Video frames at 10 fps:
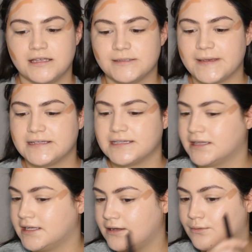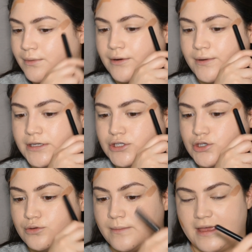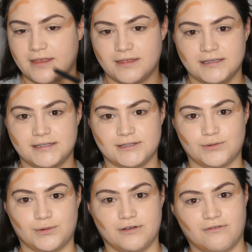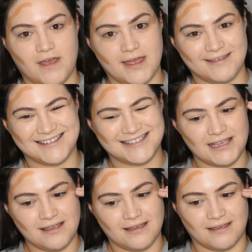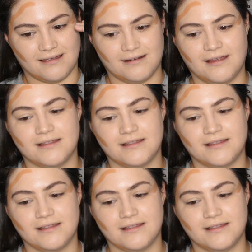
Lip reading: it's basically, we're going to make this sort of sink in,